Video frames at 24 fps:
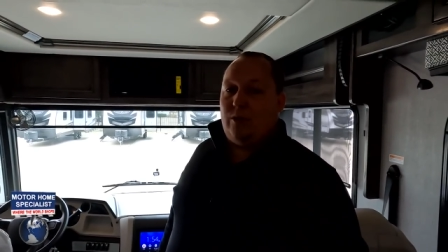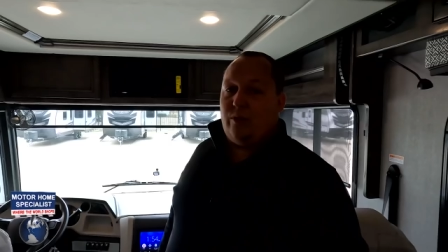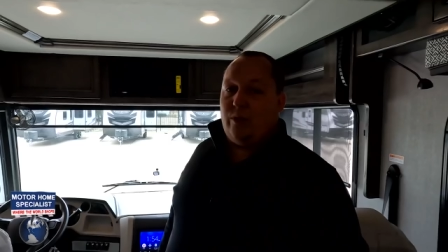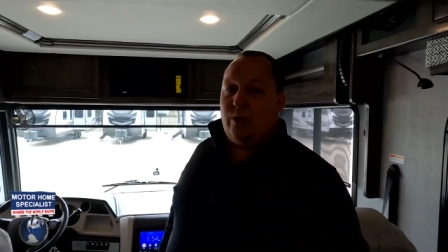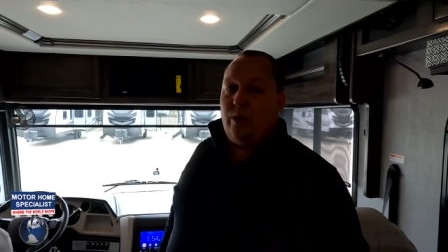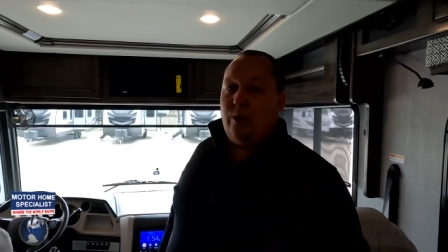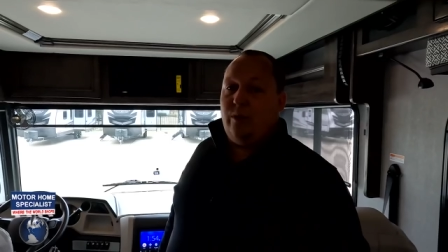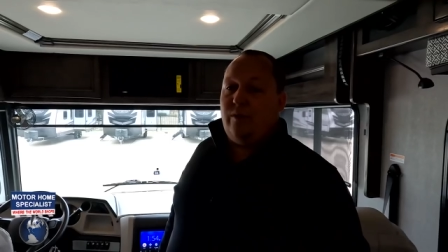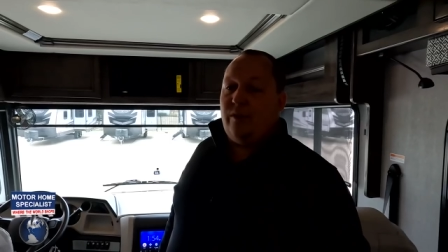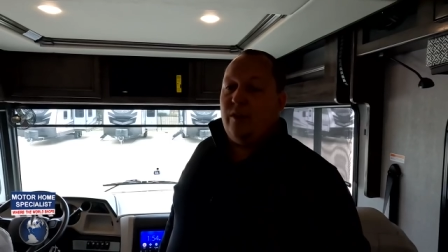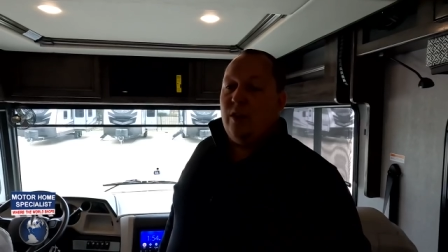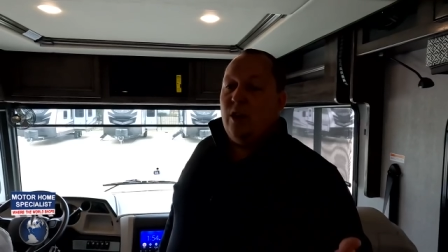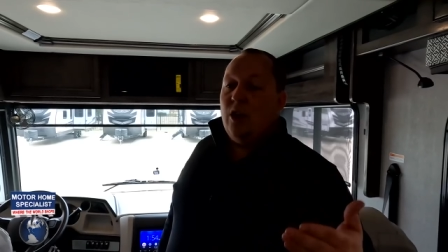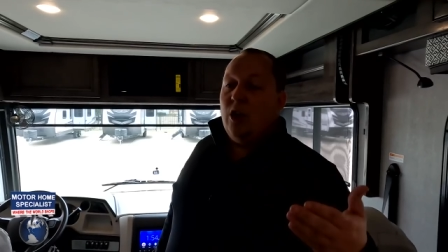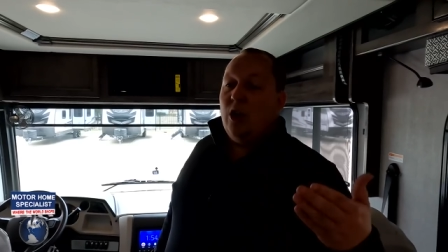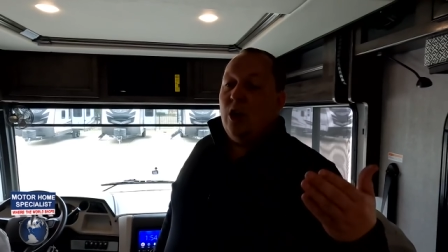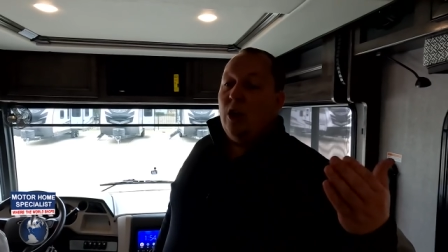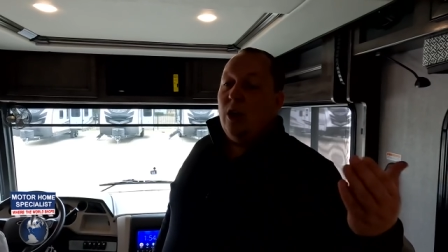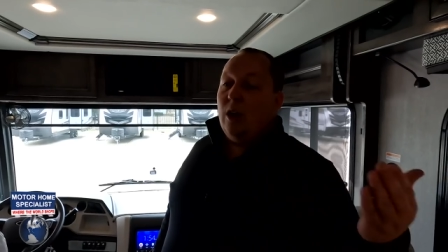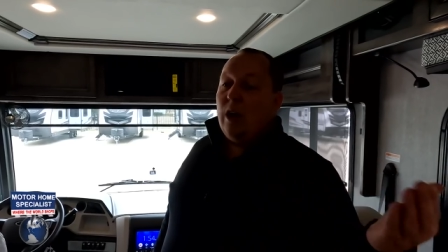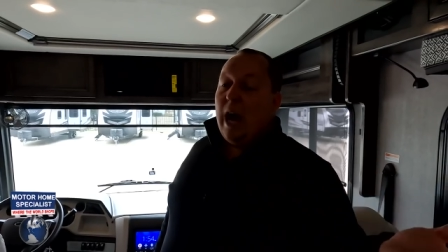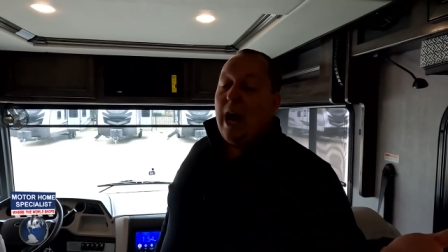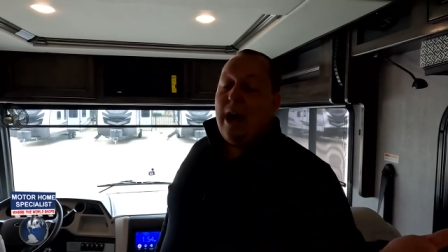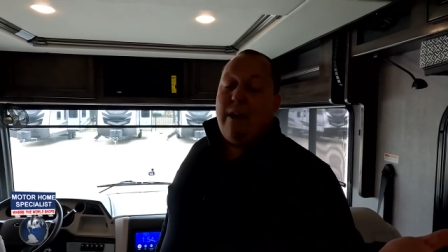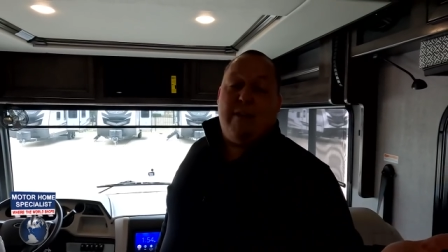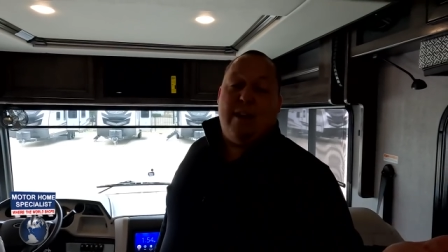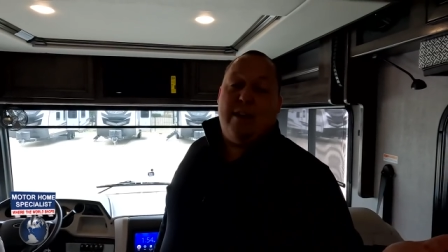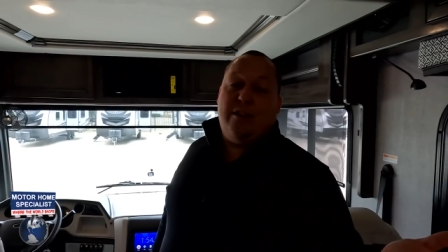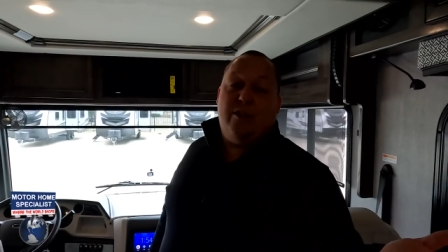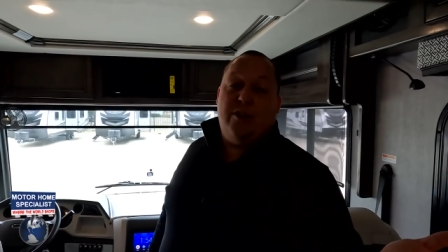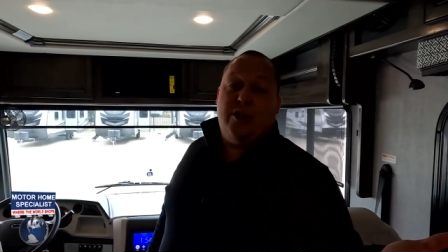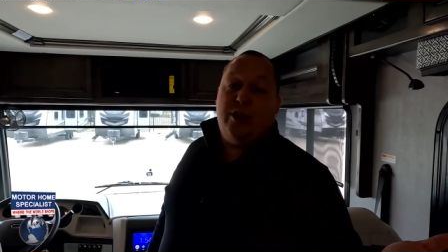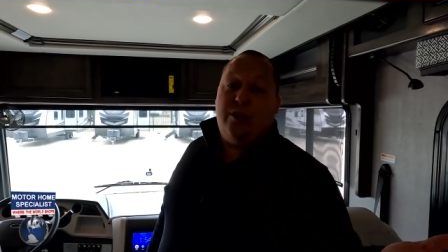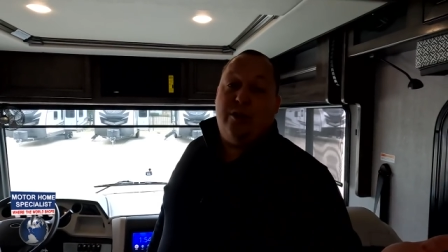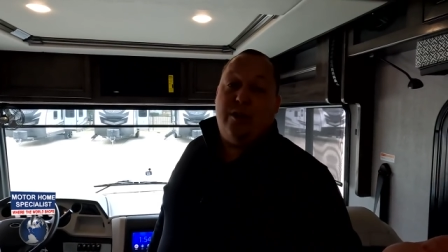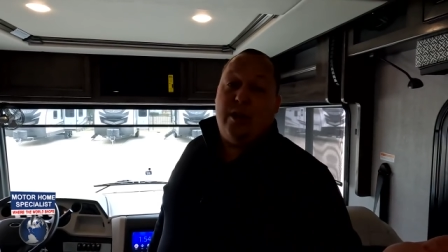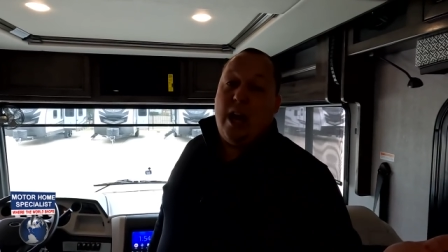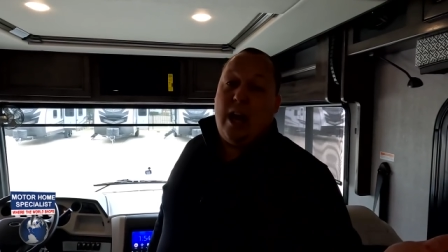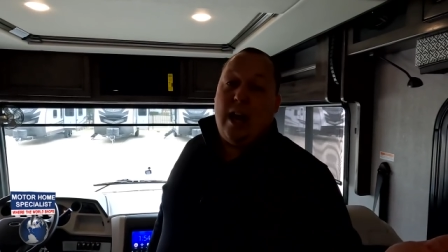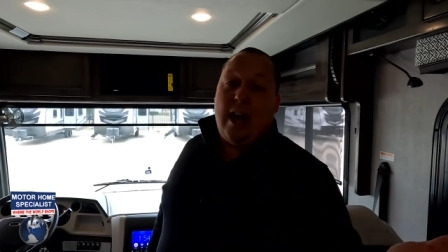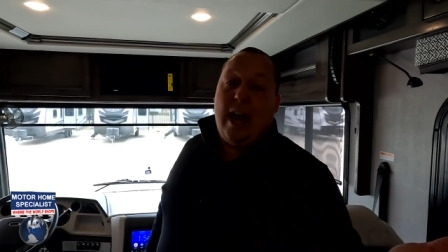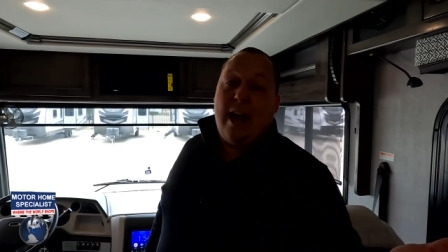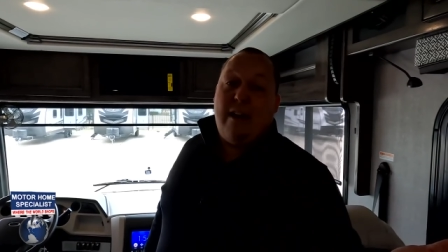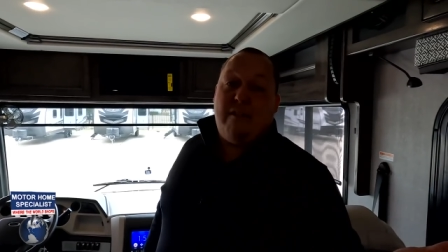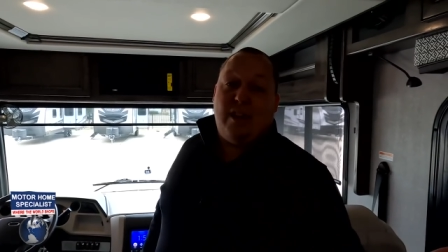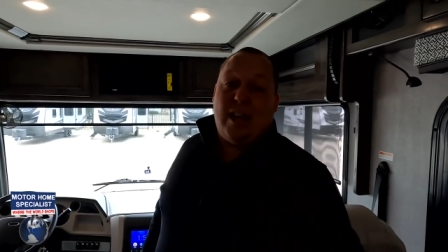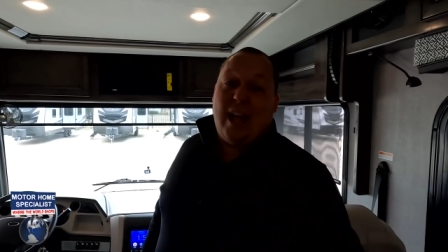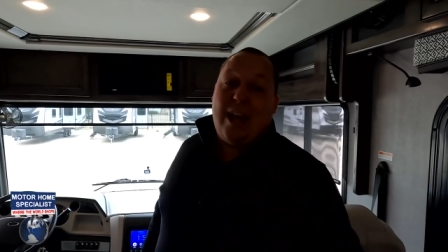roof, I'd rather not
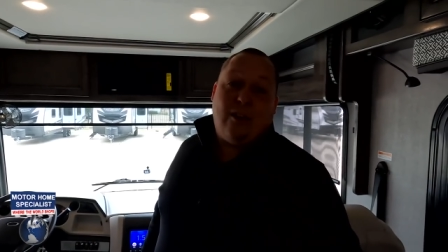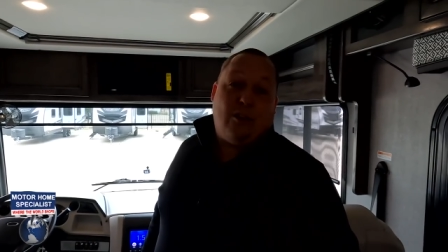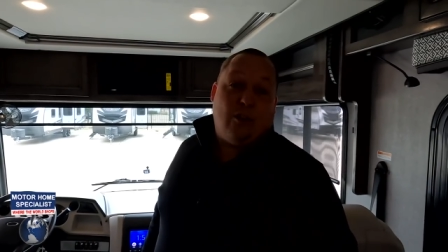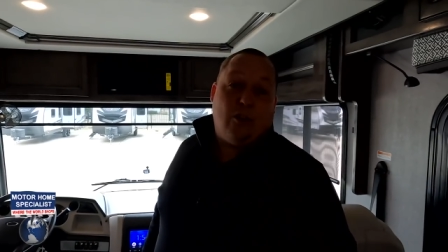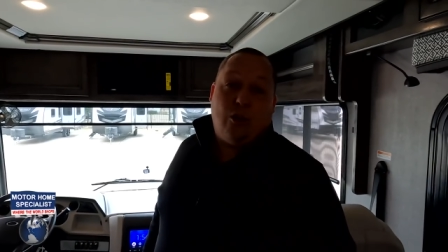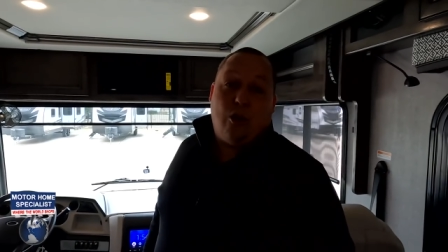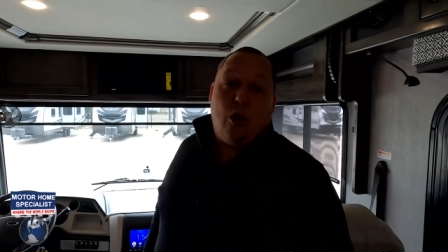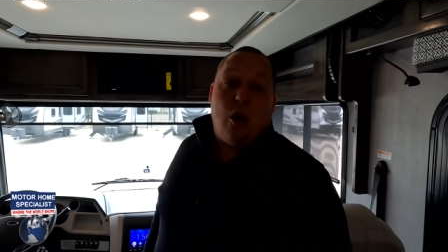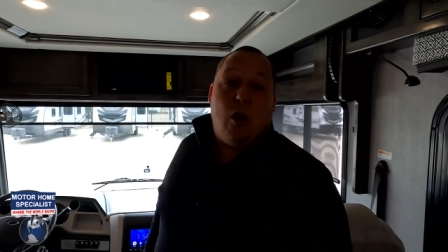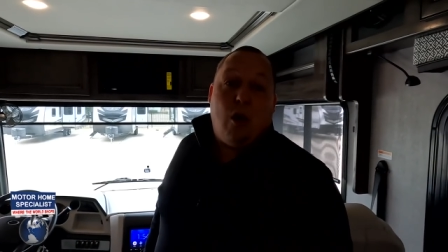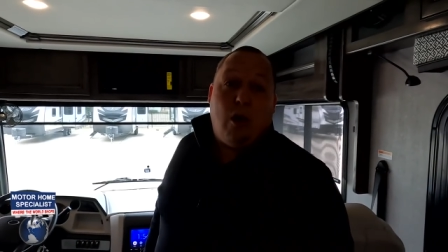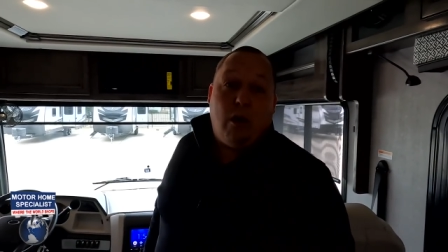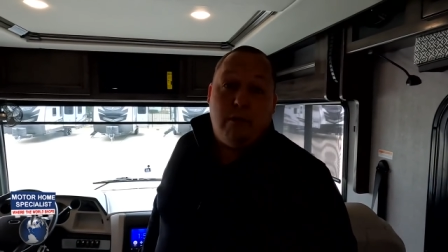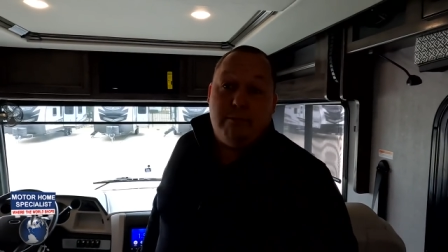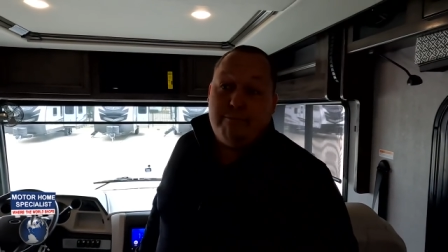have a ladder at all.